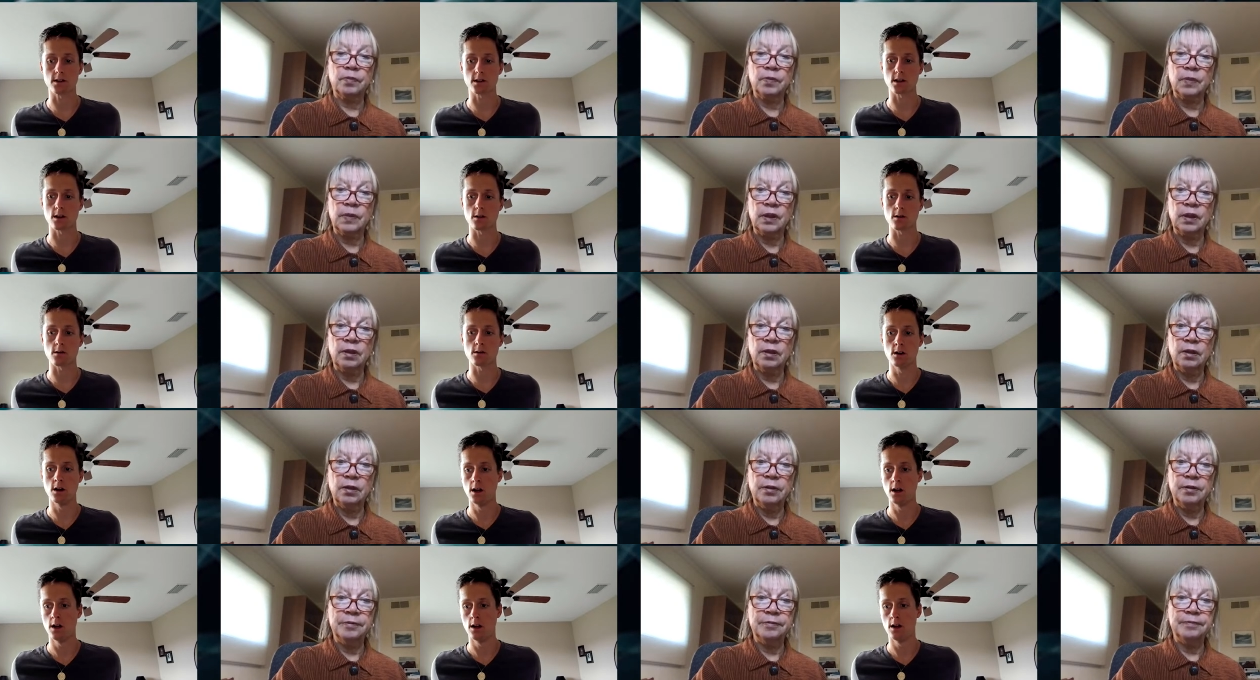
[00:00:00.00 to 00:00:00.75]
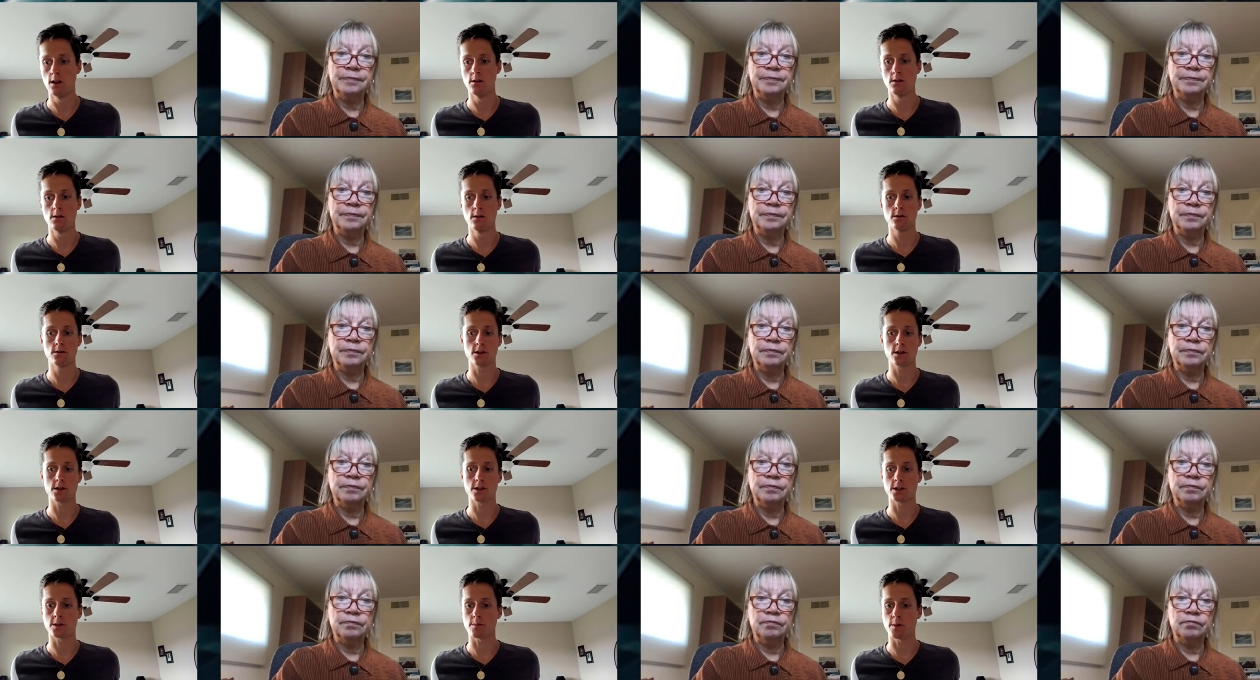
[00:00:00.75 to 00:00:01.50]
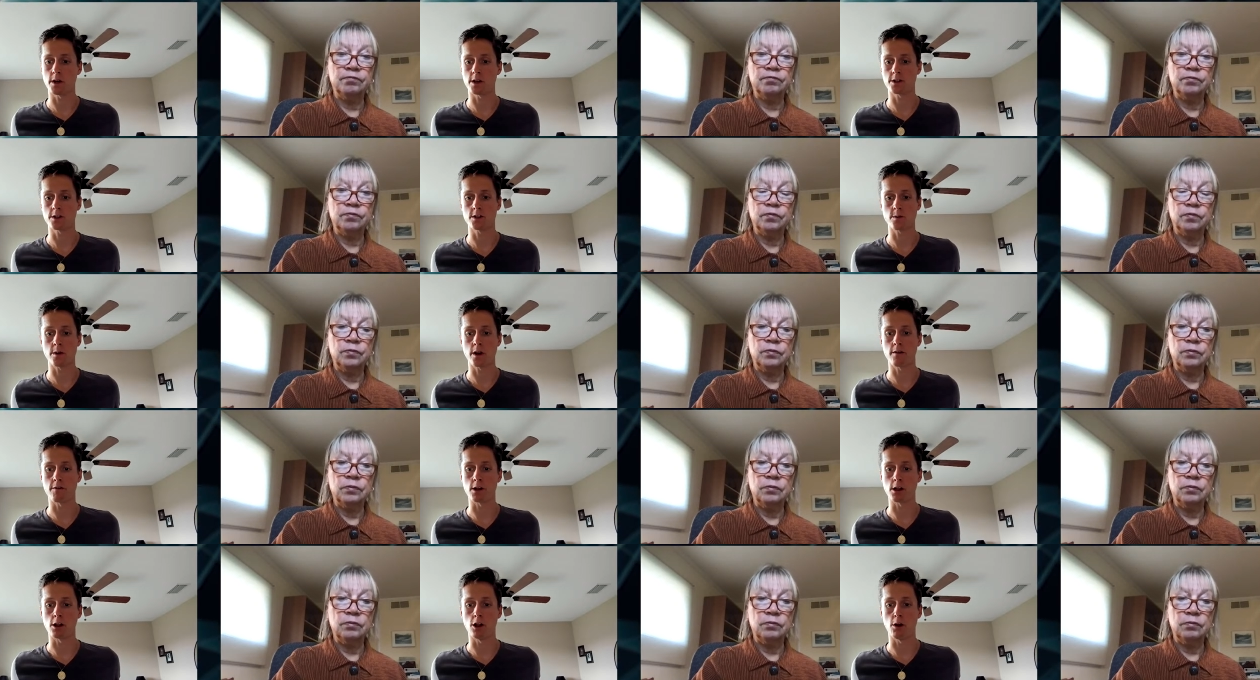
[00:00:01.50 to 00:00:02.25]
Speaker 1: And so, just as much as we
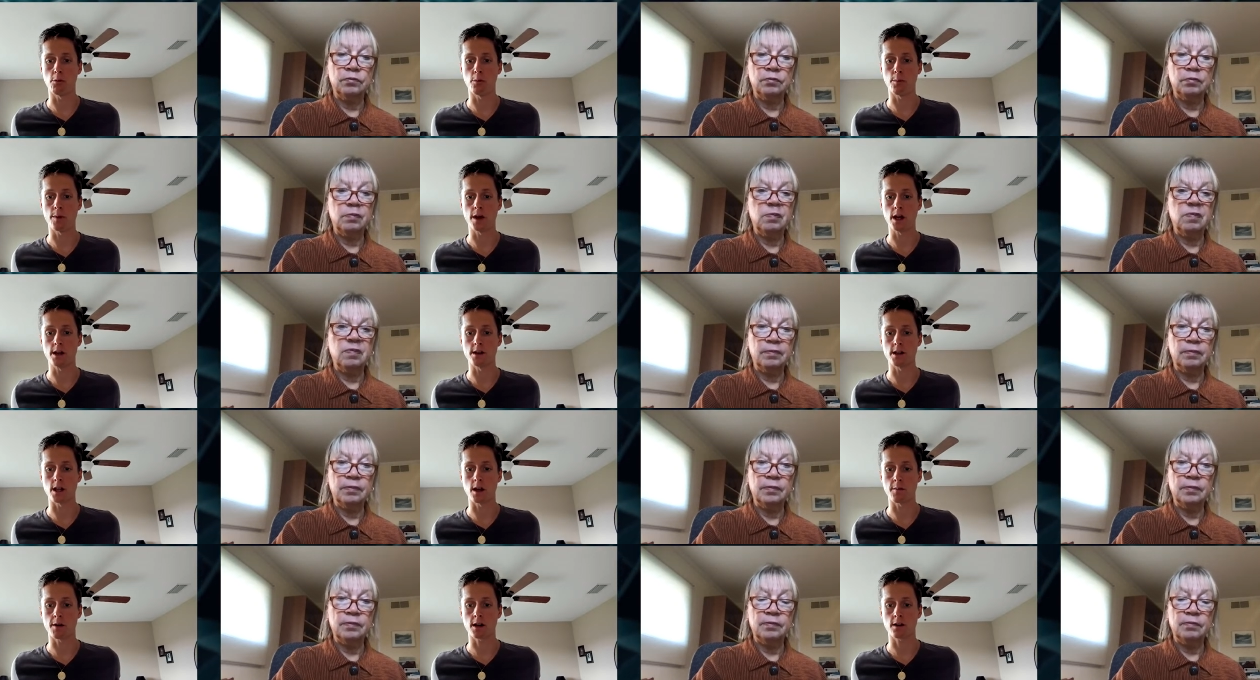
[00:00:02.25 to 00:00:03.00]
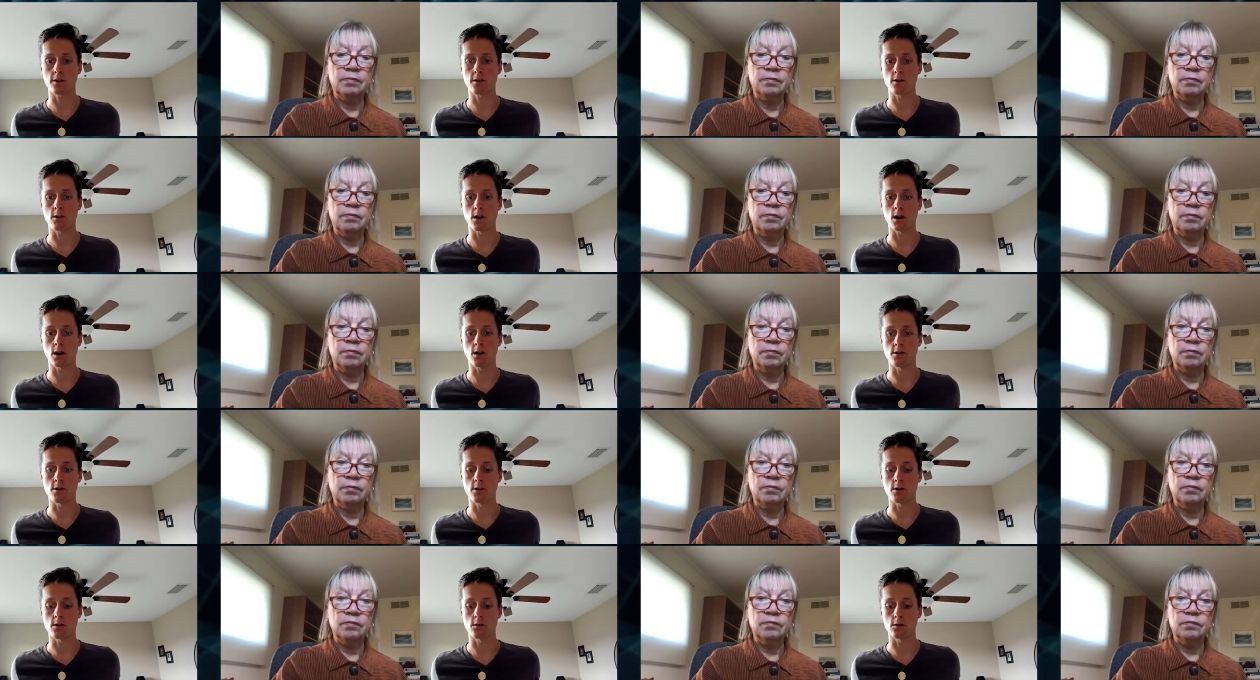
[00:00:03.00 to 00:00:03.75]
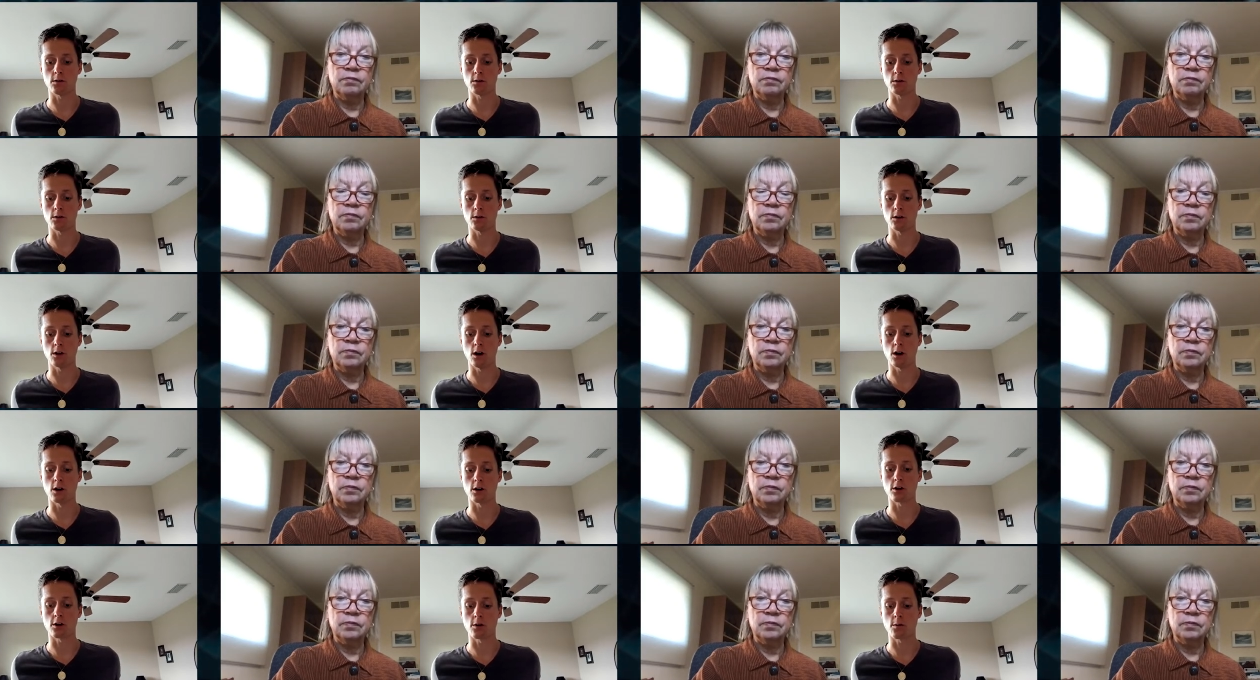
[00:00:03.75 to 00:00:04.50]
have a global pandemic, there are other
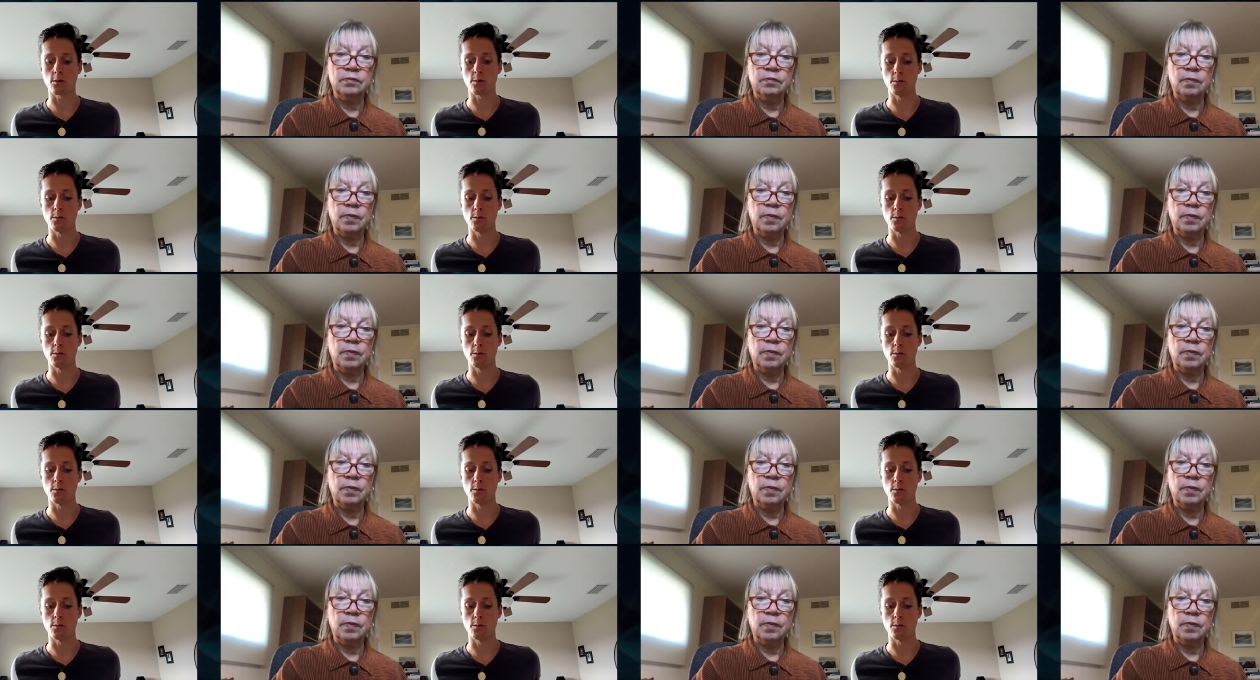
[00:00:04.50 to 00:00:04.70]
longer,